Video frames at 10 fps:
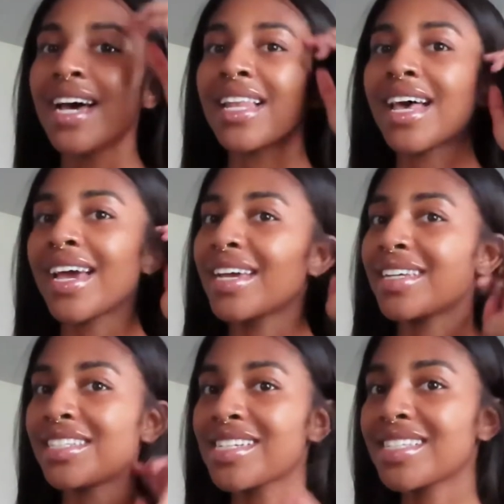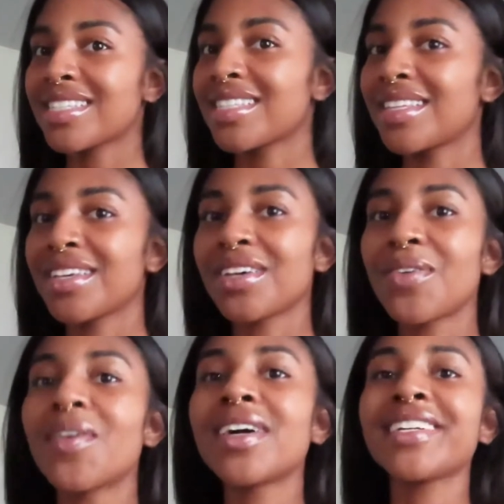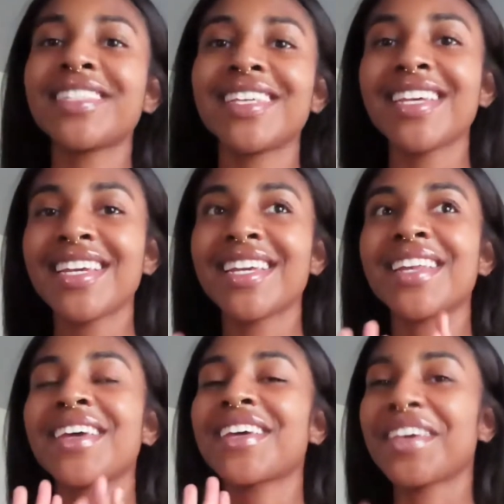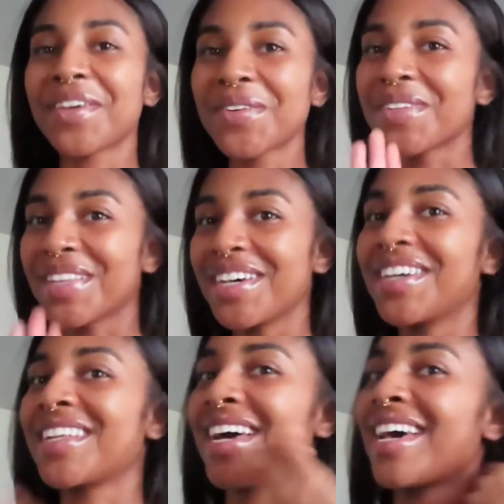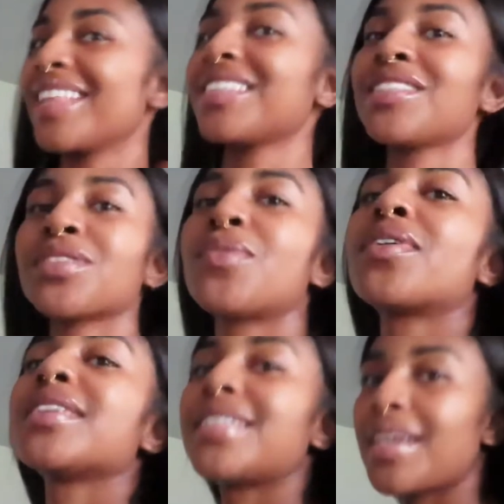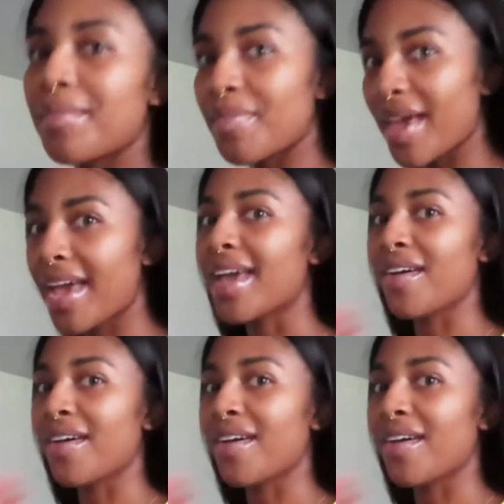like, just quarantine cute look. Like, this is quarantine bae,